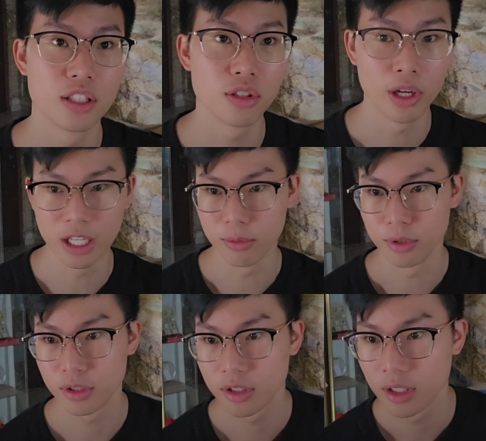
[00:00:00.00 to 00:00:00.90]
your
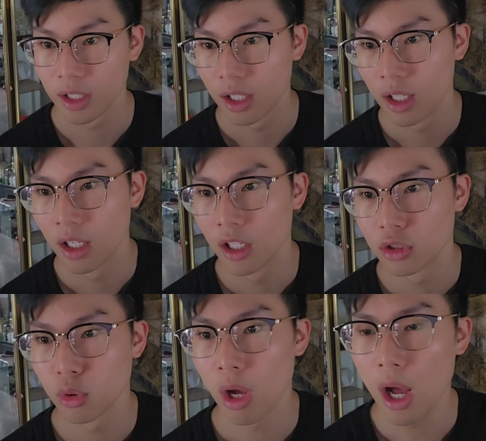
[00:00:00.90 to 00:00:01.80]
enemies.
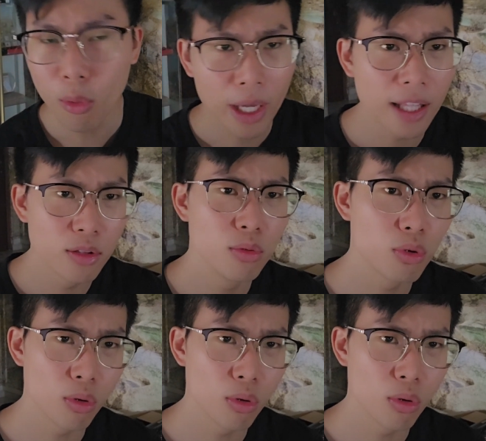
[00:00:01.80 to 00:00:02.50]
So how can you go